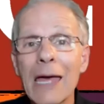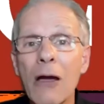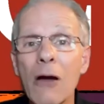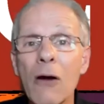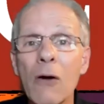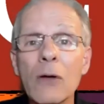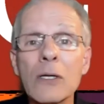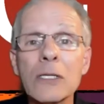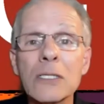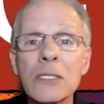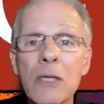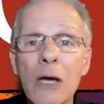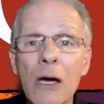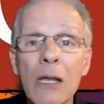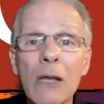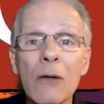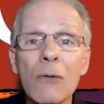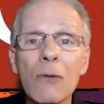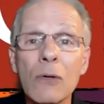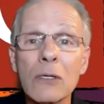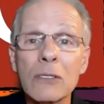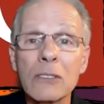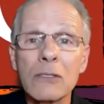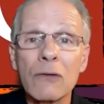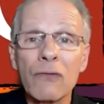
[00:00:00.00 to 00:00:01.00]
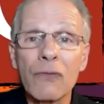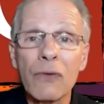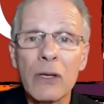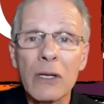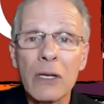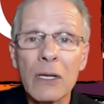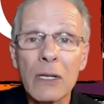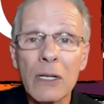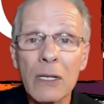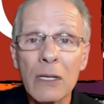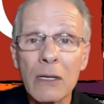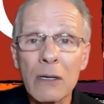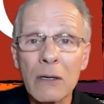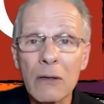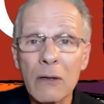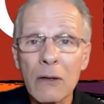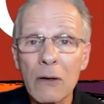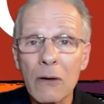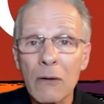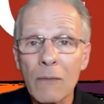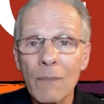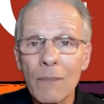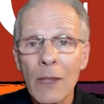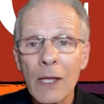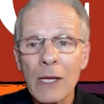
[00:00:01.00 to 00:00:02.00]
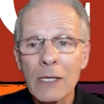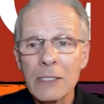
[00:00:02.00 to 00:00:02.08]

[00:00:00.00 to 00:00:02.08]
always thought it was a friend of the little girl.